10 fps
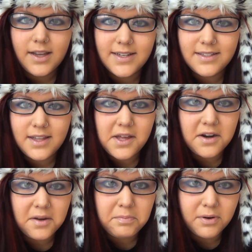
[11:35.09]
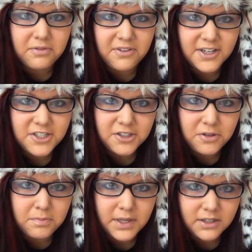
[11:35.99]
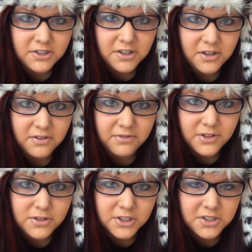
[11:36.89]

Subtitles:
Is there a profession you picture your future